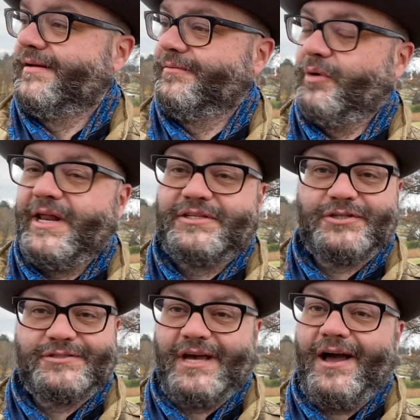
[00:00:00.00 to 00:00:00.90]
When it's
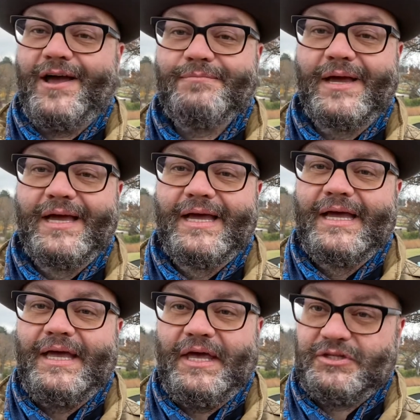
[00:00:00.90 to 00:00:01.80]
your
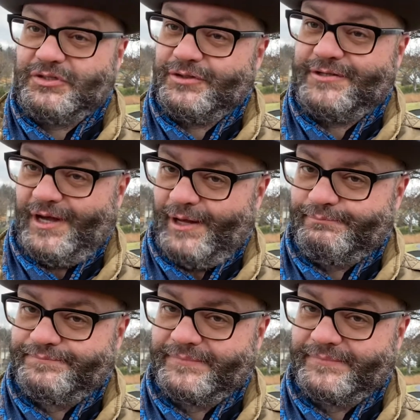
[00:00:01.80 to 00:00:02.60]
time, it's your time.